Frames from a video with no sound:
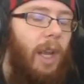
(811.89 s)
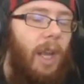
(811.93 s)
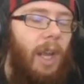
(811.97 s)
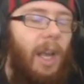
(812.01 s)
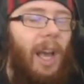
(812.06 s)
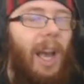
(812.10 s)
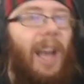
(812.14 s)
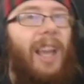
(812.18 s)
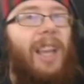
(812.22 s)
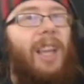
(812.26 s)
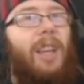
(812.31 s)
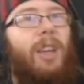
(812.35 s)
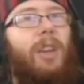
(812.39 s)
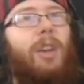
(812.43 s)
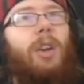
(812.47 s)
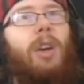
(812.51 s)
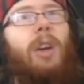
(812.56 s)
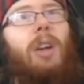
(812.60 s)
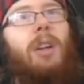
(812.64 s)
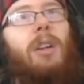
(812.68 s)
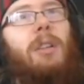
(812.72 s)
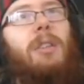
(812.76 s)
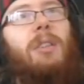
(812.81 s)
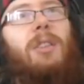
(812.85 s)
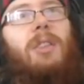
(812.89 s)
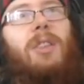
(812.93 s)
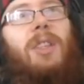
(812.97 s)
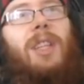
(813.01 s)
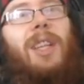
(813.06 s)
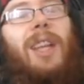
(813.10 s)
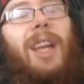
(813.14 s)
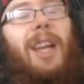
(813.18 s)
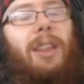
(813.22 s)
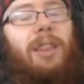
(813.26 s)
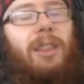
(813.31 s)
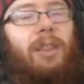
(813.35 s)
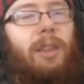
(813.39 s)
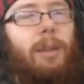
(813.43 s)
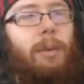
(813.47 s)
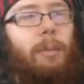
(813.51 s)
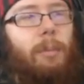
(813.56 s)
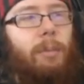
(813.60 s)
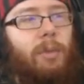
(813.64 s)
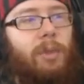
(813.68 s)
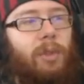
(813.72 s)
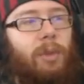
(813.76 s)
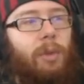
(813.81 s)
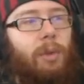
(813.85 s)
I couldn't get them
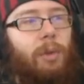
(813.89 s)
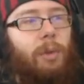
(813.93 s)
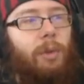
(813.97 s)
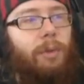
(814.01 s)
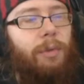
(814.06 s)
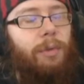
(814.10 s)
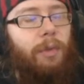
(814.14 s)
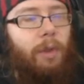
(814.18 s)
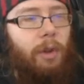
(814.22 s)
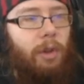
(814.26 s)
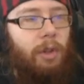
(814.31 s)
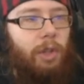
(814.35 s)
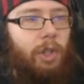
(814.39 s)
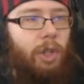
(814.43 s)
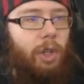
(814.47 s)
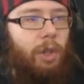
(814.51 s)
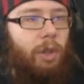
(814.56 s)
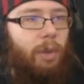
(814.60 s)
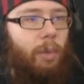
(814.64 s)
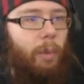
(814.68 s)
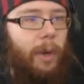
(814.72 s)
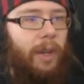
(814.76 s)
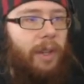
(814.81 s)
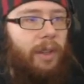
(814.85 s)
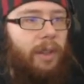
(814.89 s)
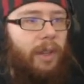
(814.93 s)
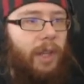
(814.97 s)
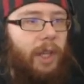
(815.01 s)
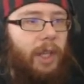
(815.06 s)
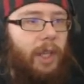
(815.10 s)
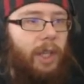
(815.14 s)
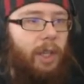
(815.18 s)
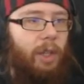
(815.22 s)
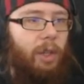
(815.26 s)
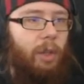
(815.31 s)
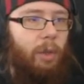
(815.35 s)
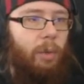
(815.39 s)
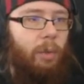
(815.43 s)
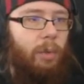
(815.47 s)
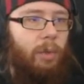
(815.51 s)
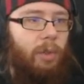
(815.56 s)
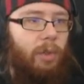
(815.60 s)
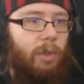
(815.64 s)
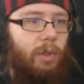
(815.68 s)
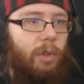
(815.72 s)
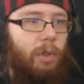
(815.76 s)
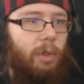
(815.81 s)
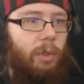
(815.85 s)
to function the way they used
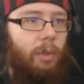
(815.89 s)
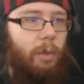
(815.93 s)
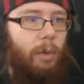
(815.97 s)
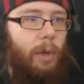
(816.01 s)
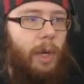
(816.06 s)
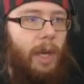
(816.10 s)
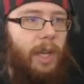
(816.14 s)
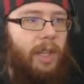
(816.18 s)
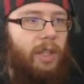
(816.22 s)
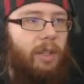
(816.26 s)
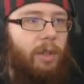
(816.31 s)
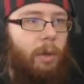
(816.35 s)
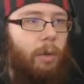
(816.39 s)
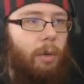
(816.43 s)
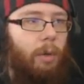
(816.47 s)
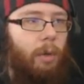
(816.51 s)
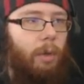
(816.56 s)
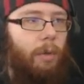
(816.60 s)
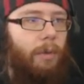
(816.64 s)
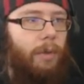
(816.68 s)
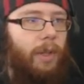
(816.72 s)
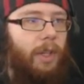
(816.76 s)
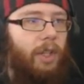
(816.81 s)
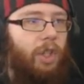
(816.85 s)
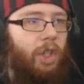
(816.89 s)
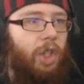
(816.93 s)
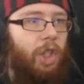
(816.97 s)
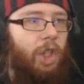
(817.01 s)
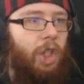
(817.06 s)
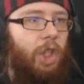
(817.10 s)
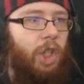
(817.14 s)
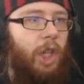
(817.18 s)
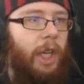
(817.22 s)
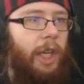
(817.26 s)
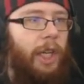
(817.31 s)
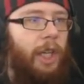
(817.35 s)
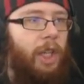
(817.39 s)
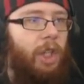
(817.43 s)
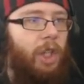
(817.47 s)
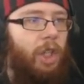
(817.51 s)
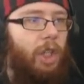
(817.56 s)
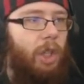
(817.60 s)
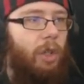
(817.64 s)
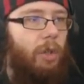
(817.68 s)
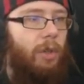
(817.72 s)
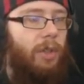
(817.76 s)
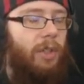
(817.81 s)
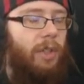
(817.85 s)
to. I don't know if they changed it
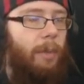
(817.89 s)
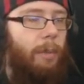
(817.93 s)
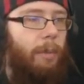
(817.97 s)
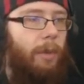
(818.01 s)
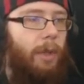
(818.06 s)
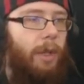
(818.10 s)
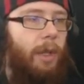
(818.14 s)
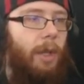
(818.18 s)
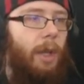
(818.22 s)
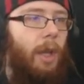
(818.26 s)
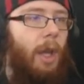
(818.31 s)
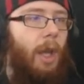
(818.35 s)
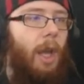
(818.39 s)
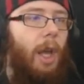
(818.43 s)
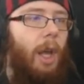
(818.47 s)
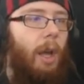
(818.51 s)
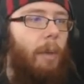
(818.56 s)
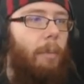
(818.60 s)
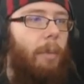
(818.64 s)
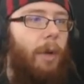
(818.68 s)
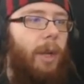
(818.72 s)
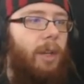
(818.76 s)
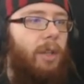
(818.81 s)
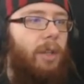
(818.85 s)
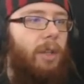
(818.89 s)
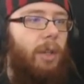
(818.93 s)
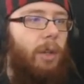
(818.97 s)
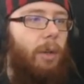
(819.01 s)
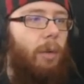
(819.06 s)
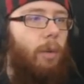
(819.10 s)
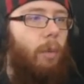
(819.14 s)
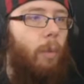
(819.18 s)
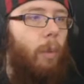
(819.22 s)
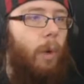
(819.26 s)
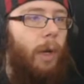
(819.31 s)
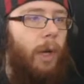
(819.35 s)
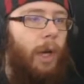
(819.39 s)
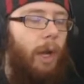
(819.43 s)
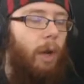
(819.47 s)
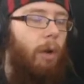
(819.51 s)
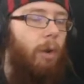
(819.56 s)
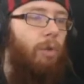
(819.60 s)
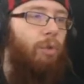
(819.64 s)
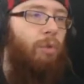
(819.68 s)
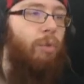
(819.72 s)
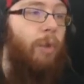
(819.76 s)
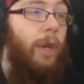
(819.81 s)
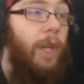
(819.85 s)
or something, but what I
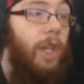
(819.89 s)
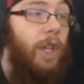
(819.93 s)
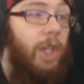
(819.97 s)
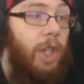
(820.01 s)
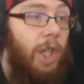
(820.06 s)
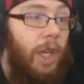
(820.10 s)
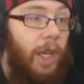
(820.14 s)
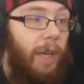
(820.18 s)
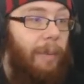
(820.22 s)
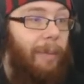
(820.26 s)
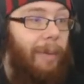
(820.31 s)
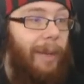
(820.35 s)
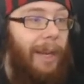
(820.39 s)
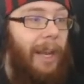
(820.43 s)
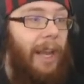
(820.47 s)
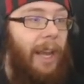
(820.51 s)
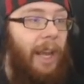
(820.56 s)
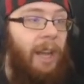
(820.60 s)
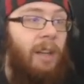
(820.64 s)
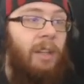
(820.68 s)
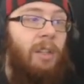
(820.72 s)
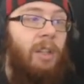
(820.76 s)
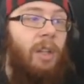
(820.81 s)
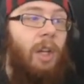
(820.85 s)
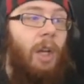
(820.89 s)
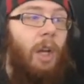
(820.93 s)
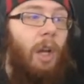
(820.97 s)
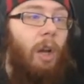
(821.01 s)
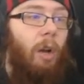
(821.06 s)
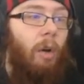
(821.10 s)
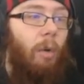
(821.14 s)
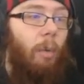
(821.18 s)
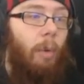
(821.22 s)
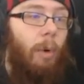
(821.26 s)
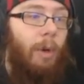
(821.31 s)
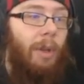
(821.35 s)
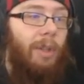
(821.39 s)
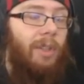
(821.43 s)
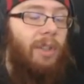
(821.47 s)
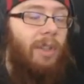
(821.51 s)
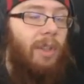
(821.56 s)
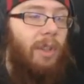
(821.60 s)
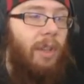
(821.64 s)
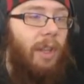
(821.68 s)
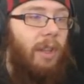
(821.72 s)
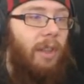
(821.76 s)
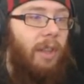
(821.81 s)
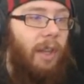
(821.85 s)
originally planned was
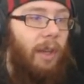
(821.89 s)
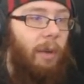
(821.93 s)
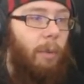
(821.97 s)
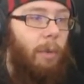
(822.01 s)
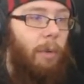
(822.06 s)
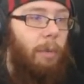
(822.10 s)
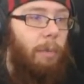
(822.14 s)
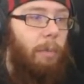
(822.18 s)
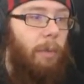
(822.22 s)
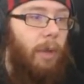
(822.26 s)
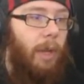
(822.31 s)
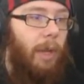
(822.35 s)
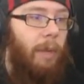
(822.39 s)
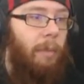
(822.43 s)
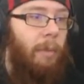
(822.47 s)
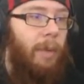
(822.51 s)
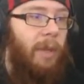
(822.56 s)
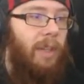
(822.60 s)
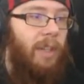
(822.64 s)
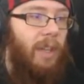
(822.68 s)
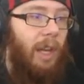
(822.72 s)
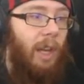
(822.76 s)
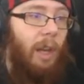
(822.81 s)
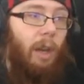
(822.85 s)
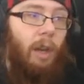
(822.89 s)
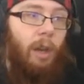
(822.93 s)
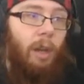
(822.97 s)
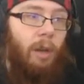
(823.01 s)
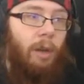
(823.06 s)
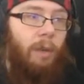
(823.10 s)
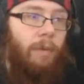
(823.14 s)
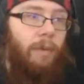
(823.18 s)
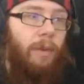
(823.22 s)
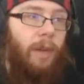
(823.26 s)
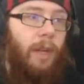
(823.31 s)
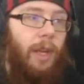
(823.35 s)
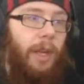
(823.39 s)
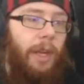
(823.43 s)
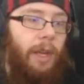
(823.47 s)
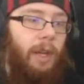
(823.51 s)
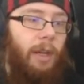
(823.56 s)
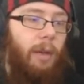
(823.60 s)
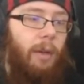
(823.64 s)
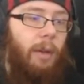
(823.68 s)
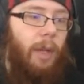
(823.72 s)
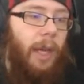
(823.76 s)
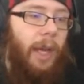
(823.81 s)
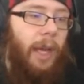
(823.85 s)
that they would emit a lot of light,
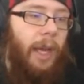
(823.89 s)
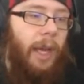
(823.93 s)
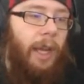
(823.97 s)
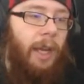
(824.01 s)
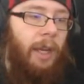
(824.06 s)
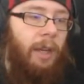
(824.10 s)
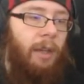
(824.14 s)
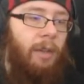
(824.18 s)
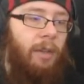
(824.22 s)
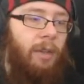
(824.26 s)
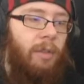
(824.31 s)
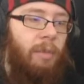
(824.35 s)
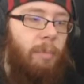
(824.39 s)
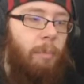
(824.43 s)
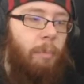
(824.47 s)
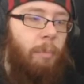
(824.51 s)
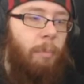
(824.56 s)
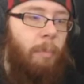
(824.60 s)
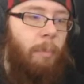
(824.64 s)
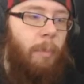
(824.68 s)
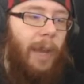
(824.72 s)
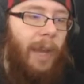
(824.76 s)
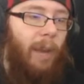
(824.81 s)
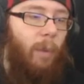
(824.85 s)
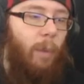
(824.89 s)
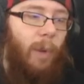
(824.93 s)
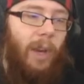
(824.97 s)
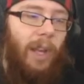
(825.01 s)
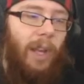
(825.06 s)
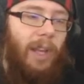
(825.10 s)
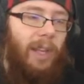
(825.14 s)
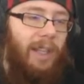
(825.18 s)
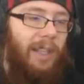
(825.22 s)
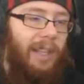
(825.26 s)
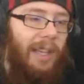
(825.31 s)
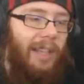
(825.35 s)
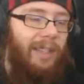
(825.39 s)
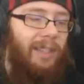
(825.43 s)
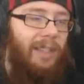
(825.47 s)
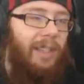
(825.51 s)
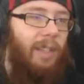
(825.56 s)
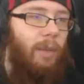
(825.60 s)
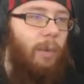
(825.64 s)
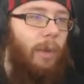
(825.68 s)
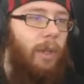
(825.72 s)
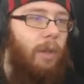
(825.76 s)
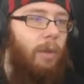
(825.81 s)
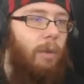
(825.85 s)
and back when I tested,
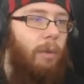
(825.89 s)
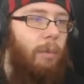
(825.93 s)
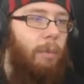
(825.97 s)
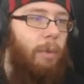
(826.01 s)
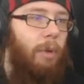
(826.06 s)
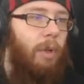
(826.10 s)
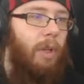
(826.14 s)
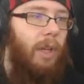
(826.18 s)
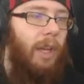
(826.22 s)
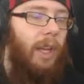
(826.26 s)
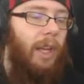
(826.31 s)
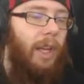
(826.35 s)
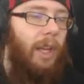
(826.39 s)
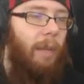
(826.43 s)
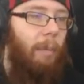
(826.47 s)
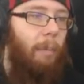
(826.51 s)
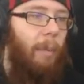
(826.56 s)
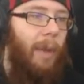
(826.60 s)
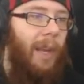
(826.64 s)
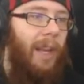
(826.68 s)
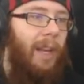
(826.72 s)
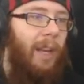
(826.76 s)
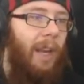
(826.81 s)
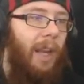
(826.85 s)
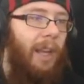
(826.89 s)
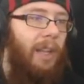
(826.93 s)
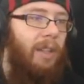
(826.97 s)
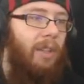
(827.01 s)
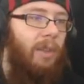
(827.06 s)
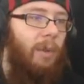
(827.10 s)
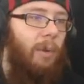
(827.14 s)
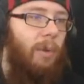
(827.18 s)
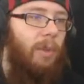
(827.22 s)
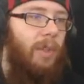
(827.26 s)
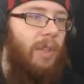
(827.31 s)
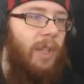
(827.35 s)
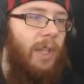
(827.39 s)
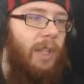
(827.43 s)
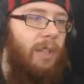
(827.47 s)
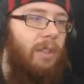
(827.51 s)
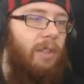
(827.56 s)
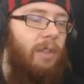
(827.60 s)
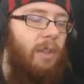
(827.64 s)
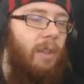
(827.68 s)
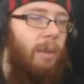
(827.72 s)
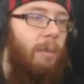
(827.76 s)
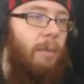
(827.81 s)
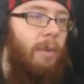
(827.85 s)
when you put like a big light source next to
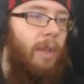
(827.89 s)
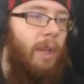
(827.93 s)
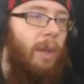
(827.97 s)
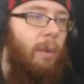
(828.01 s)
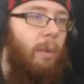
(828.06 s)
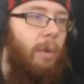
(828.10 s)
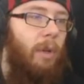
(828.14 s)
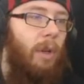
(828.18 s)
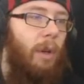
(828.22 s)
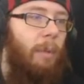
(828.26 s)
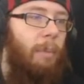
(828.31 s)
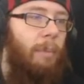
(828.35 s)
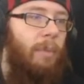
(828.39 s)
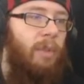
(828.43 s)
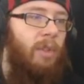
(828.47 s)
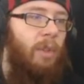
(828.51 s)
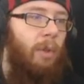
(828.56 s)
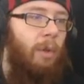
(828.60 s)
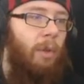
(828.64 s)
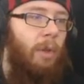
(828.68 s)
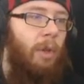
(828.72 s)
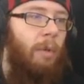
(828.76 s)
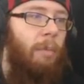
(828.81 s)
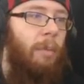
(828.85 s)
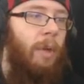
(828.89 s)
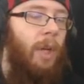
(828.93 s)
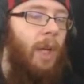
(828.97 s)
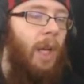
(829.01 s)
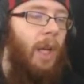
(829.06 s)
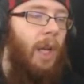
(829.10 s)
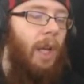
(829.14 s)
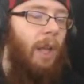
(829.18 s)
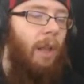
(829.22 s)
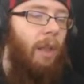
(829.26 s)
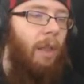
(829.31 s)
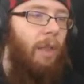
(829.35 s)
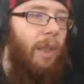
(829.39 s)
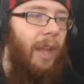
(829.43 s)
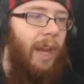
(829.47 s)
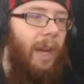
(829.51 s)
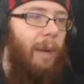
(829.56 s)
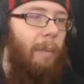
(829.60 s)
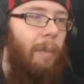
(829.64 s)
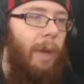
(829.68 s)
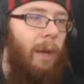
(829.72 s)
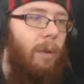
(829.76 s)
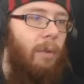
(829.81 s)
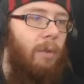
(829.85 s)
them, they would absorb that
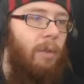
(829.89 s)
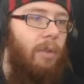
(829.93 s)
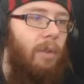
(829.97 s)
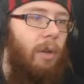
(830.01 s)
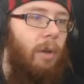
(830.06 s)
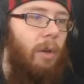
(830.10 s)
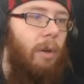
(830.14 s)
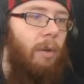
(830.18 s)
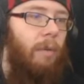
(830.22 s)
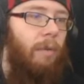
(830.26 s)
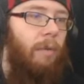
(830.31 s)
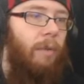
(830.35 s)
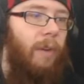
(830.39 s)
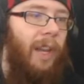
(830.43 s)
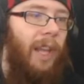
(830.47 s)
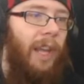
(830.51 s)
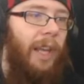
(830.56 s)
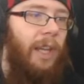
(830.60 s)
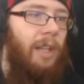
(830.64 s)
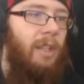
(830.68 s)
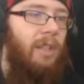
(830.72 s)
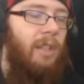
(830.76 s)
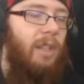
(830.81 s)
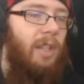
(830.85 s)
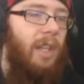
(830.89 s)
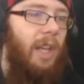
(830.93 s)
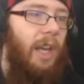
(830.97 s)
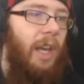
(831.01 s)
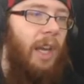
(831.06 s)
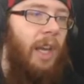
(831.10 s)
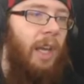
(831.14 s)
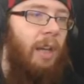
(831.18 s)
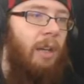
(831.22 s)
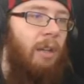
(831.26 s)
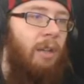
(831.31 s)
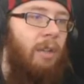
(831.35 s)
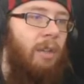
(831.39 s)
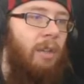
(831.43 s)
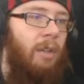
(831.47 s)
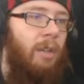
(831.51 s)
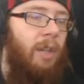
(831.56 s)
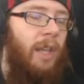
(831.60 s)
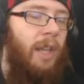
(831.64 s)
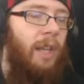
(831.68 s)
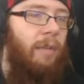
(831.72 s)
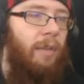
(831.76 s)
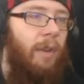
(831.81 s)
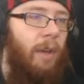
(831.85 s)
amount of light and
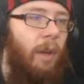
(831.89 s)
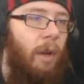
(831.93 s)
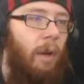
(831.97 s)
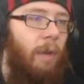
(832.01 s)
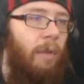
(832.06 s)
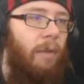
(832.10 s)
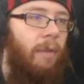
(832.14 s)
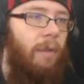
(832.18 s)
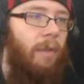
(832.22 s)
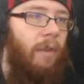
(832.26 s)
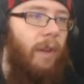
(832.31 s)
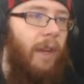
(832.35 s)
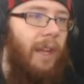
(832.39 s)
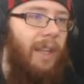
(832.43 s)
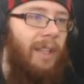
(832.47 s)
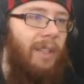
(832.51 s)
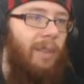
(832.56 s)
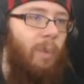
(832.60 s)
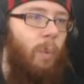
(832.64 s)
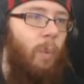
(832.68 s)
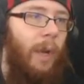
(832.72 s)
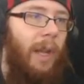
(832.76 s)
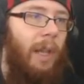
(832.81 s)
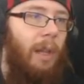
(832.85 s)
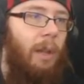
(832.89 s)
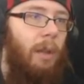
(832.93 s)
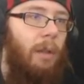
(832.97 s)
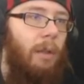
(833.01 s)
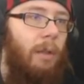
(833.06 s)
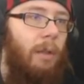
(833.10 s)
give it off as well